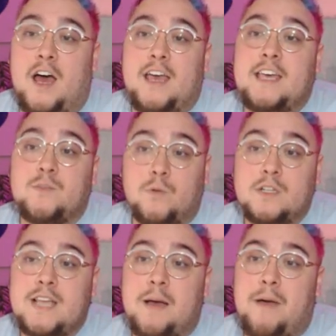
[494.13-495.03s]
His
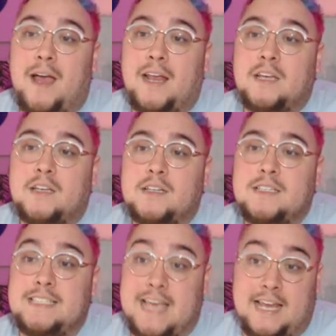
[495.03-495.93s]
words, not mine,
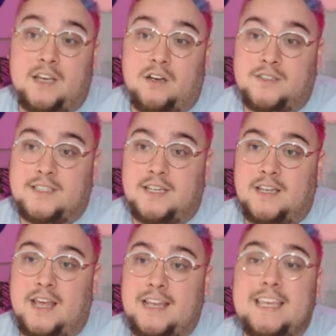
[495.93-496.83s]
Daddy Halsin,
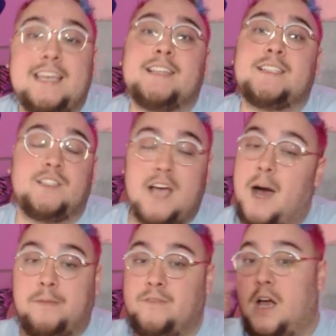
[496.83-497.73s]
and he is
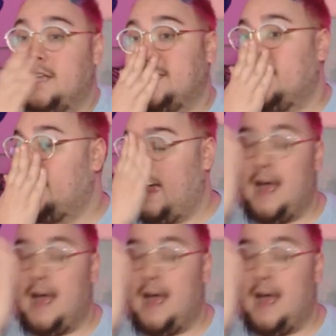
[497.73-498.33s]
top of God tier.